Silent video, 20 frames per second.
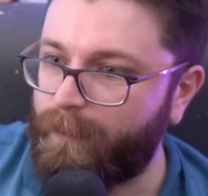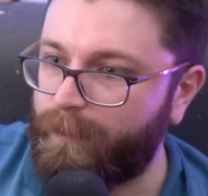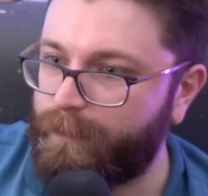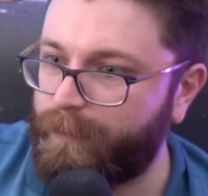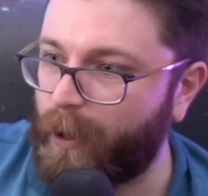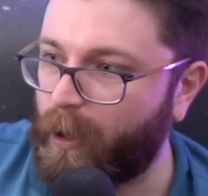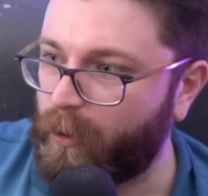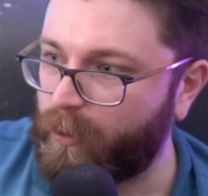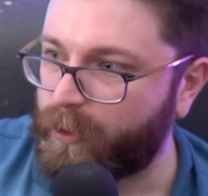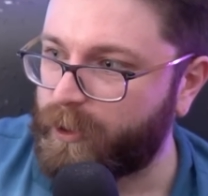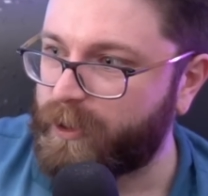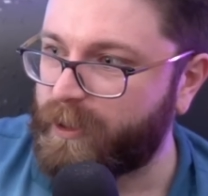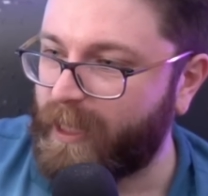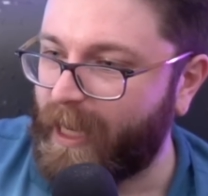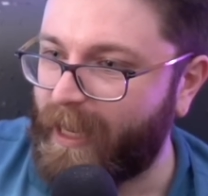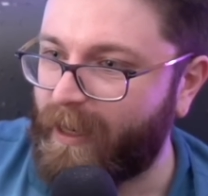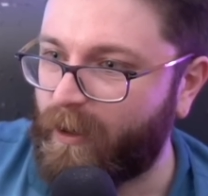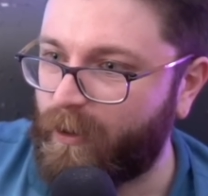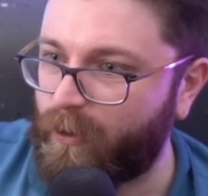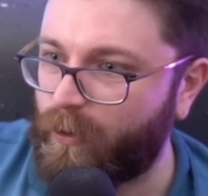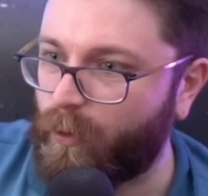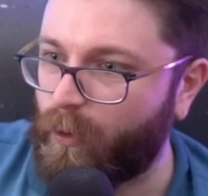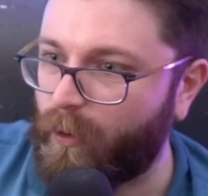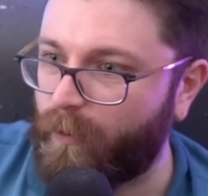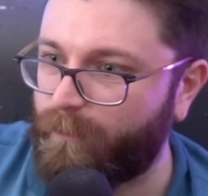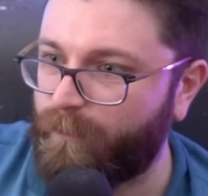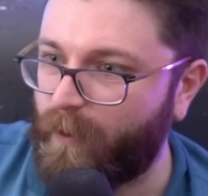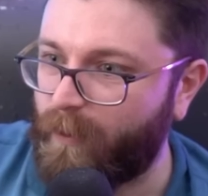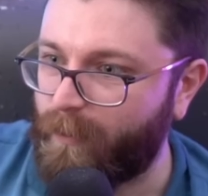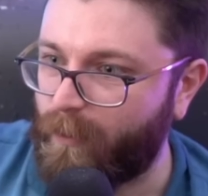
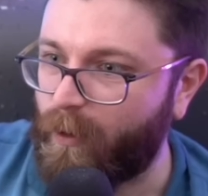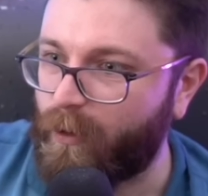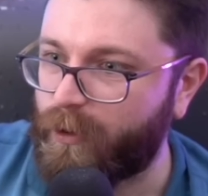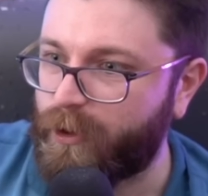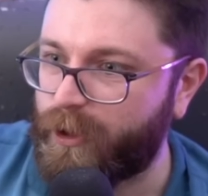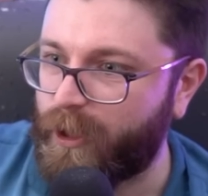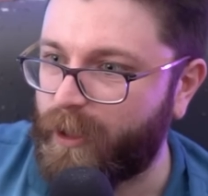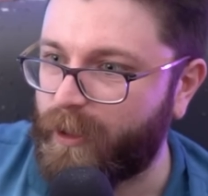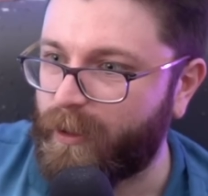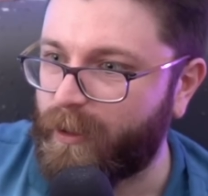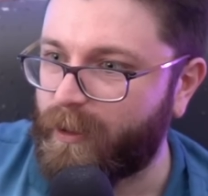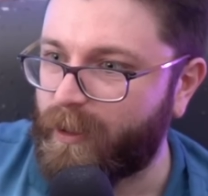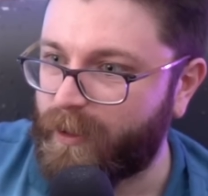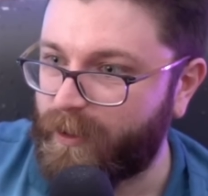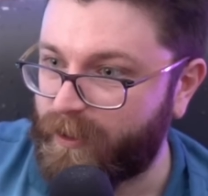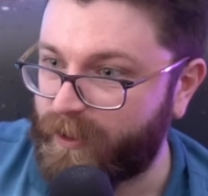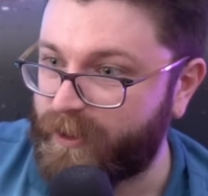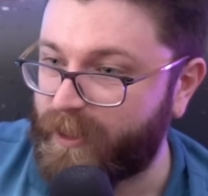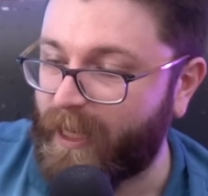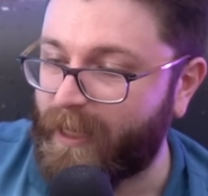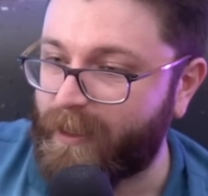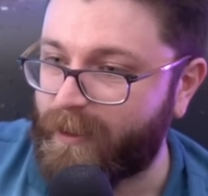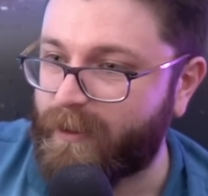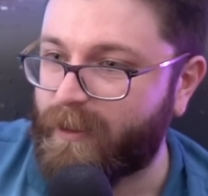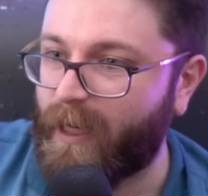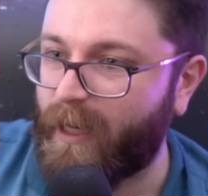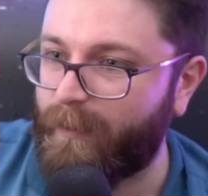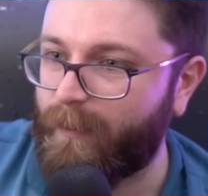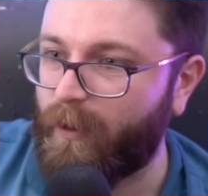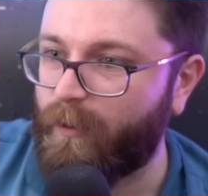post-Ganondorf emerging the second
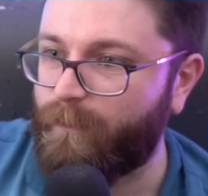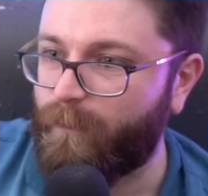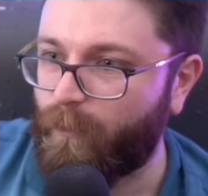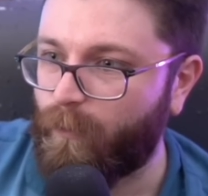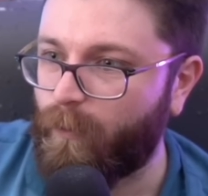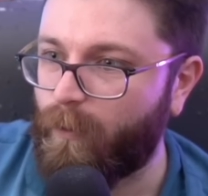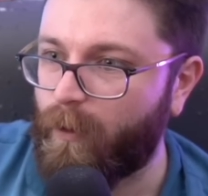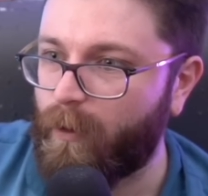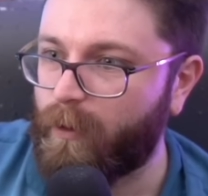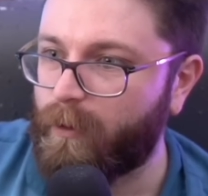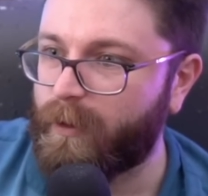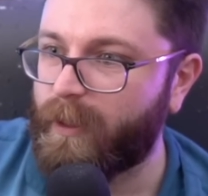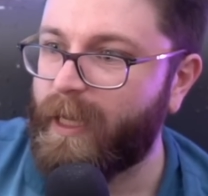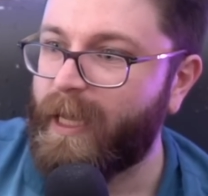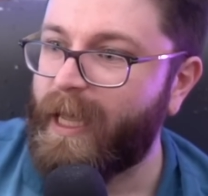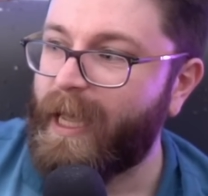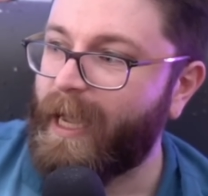time over world,